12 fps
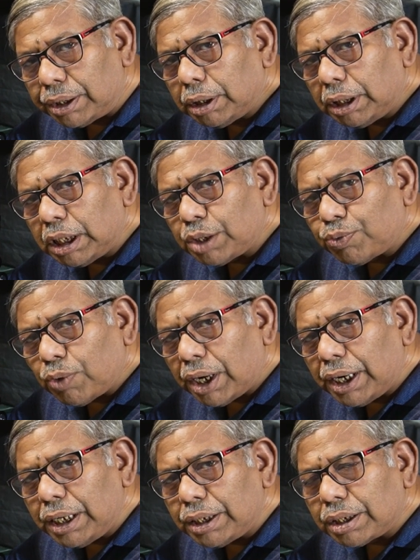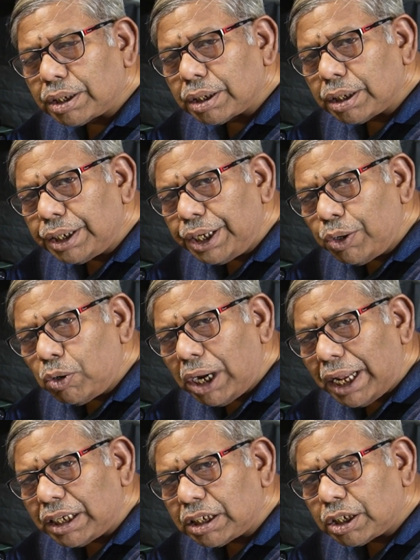This one is new
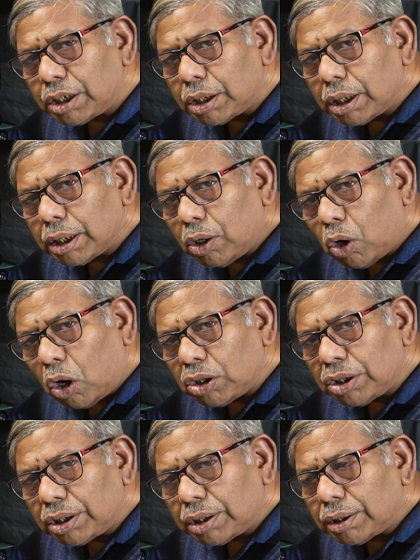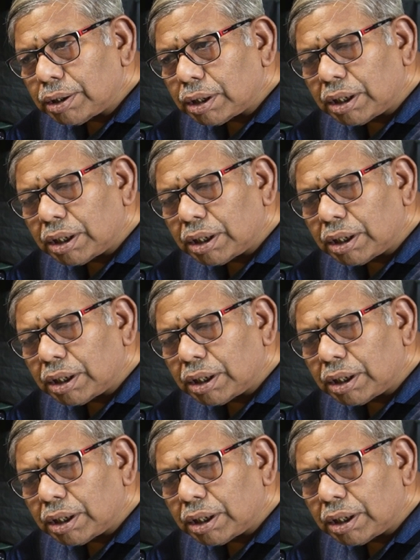lens launched